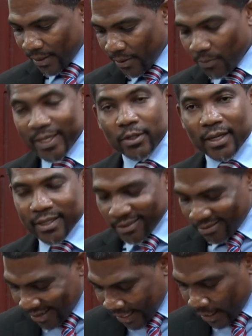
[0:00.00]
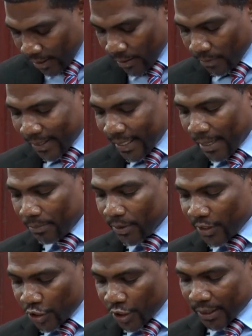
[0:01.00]
We do not agree with that
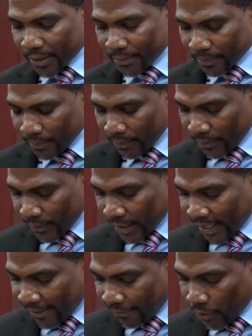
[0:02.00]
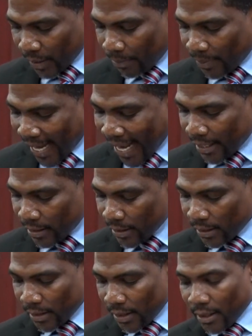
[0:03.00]
position. Therefore, the
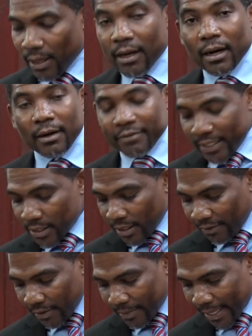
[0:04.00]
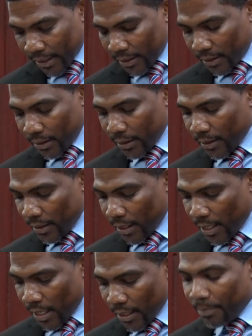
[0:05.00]
plan of this government,
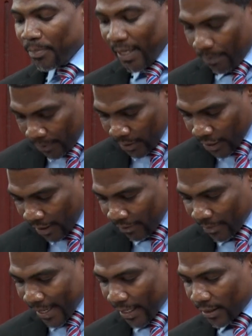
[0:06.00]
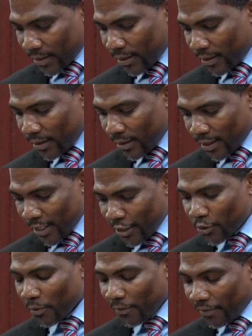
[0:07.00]
the people's government,
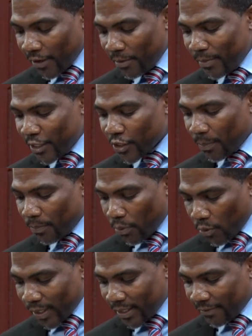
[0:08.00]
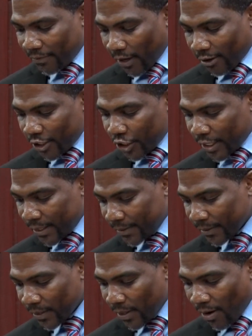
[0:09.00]
is to firmly support the
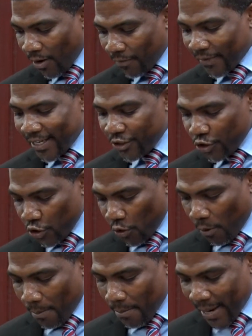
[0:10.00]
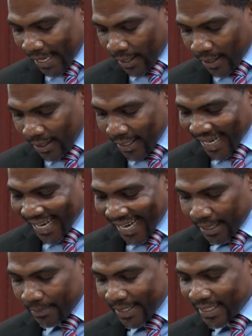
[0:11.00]
flourishing of a new medical
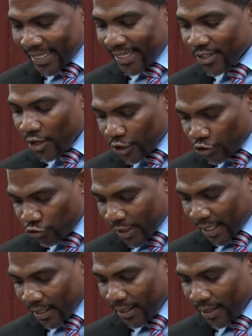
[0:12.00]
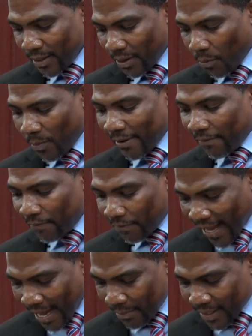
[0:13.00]
cannabis industry where
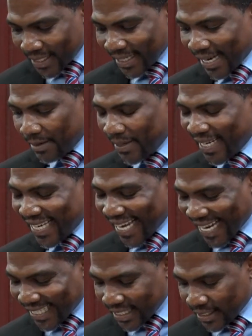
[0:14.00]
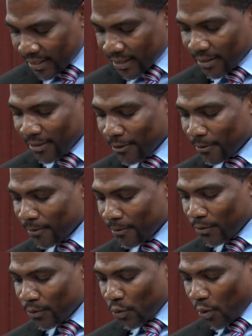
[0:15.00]
farmers can be licensed
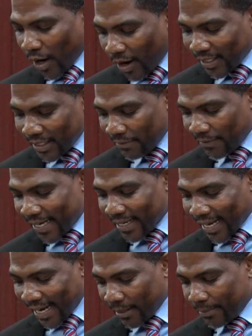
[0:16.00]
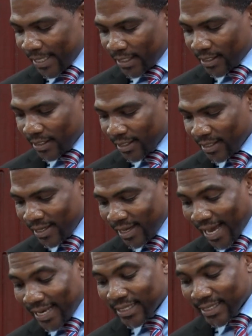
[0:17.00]
to cultivate cannabis
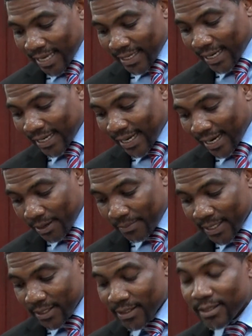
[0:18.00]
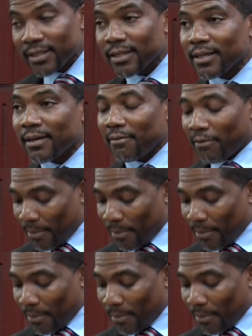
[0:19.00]
and sell that cannabis for